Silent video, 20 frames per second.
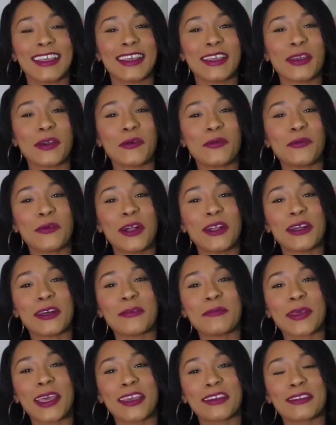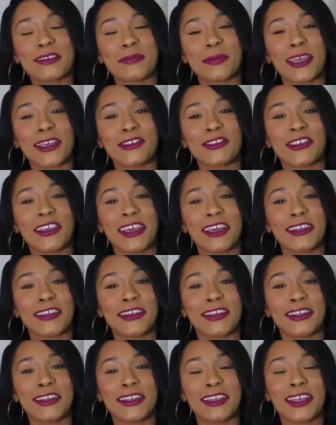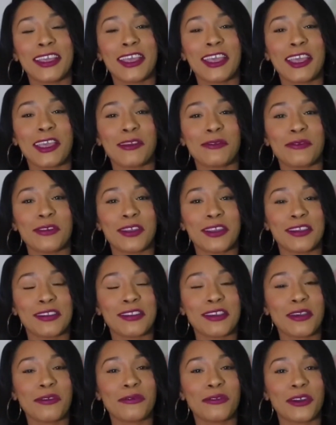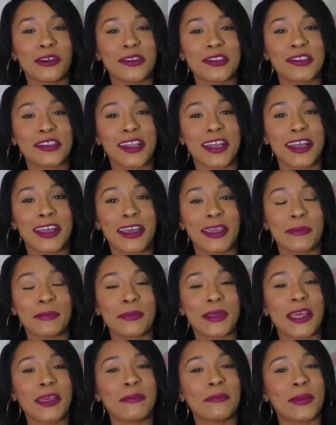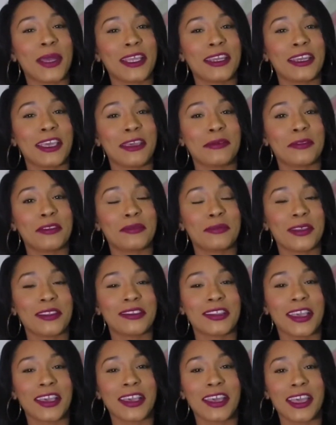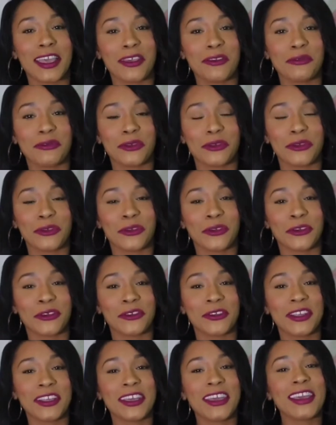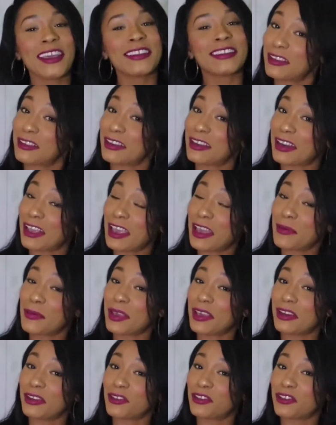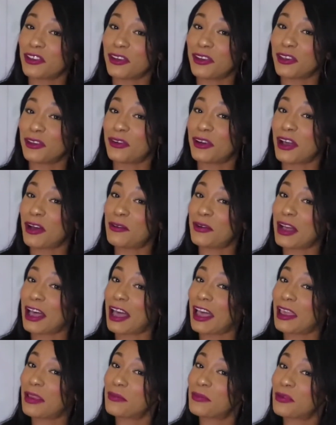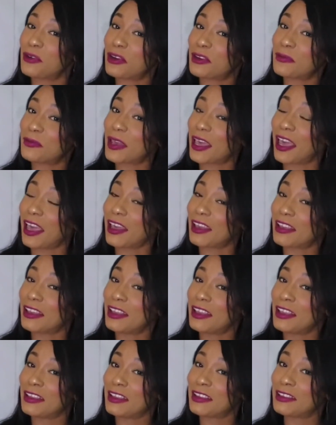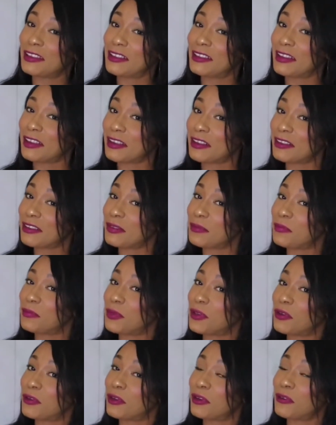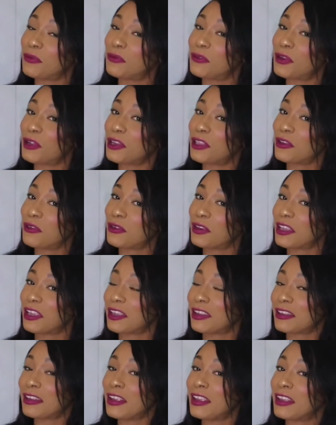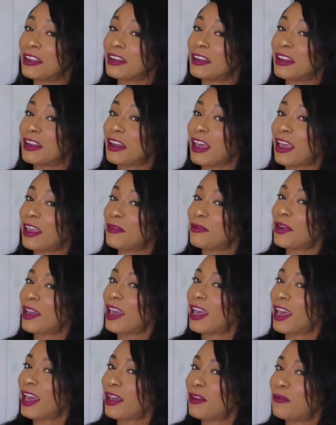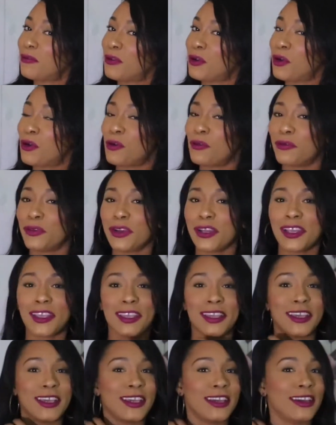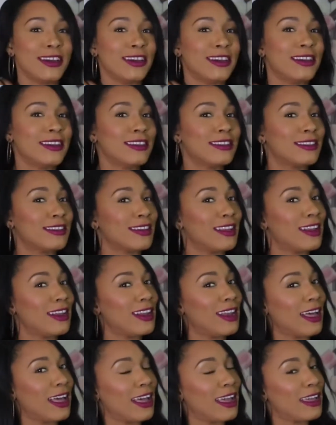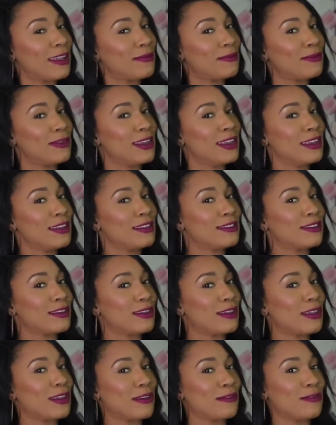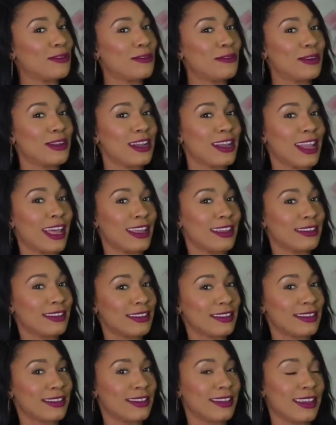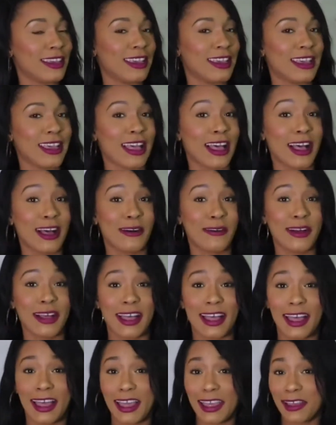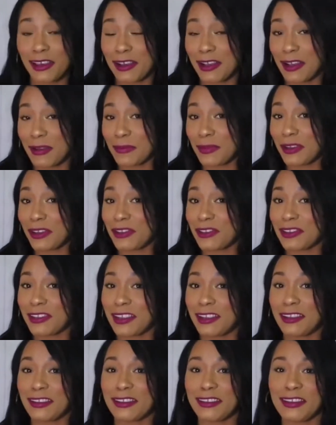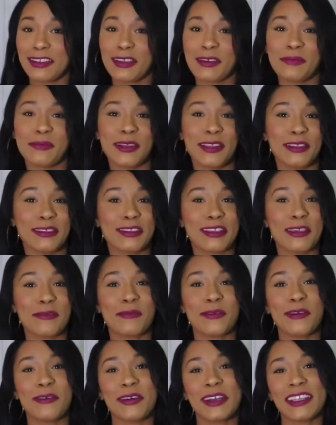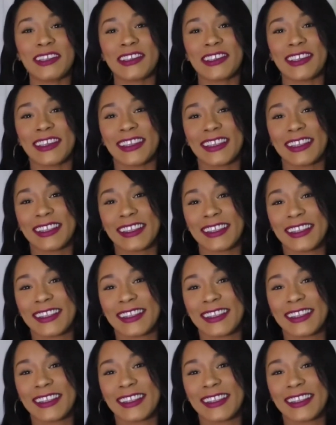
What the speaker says: Welcome back to my channel. If it is your first time, my name is Masika Ifuru. Today I'm here to show you how I brought back this beautiful unit that I've had for over a year to life. So if you would like to see how I accomplished this, please keep on watching.